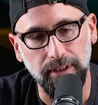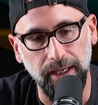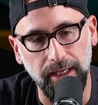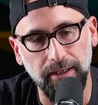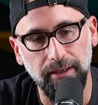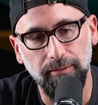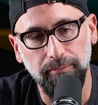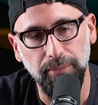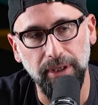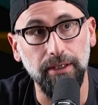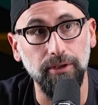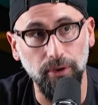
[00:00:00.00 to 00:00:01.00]
and like
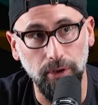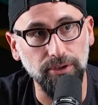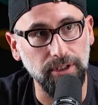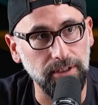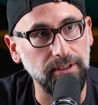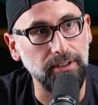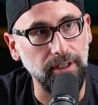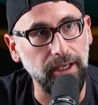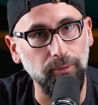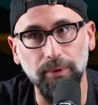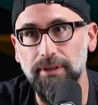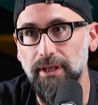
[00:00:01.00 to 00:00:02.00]
be indulgent in
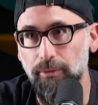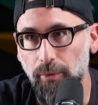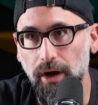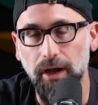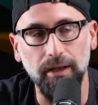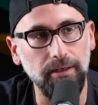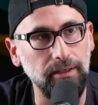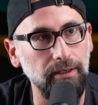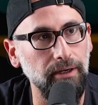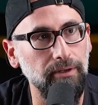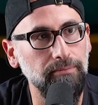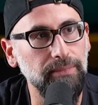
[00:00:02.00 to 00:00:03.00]
like what they want,
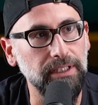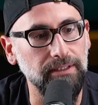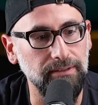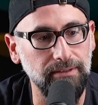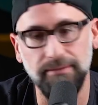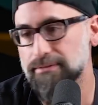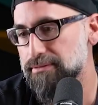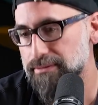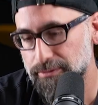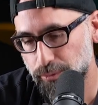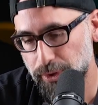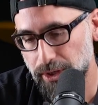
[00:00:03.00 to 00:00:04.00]
because
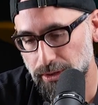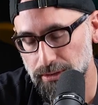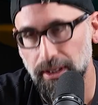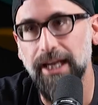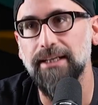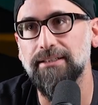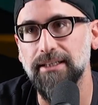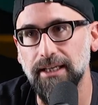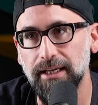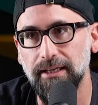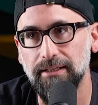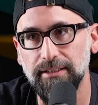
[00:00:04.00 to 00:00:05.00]
we all like to
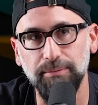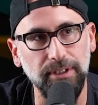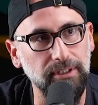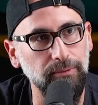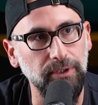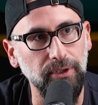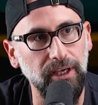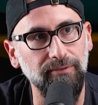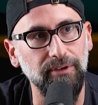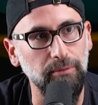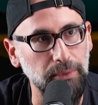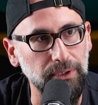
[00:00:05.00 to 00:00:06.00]
eat, especially when you
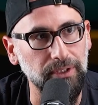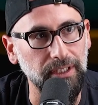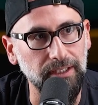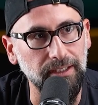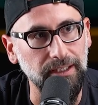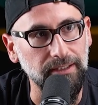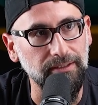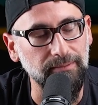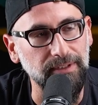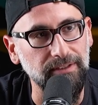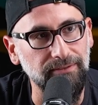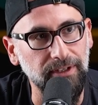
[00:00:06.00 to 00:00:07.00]
have the ability to eat
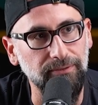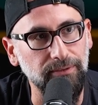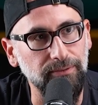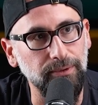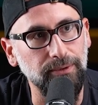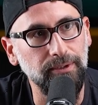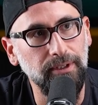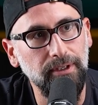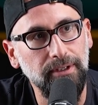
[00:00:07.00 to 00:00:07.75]
something flavorful.